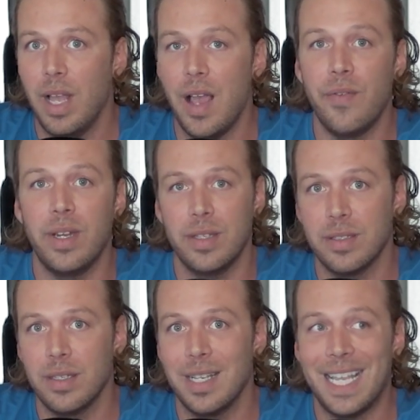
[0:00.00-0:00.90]

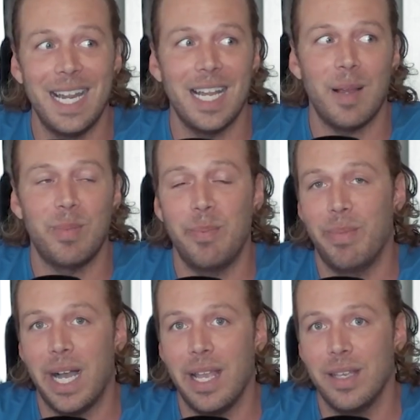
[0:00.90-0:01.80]
Evidence cannot be
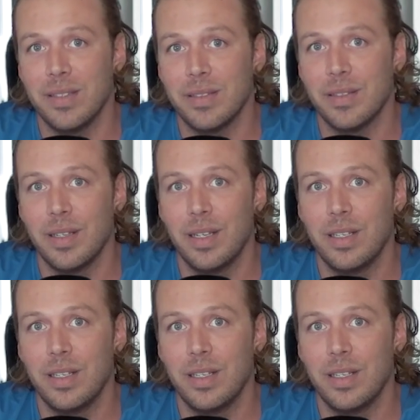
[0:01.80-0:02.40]
biased.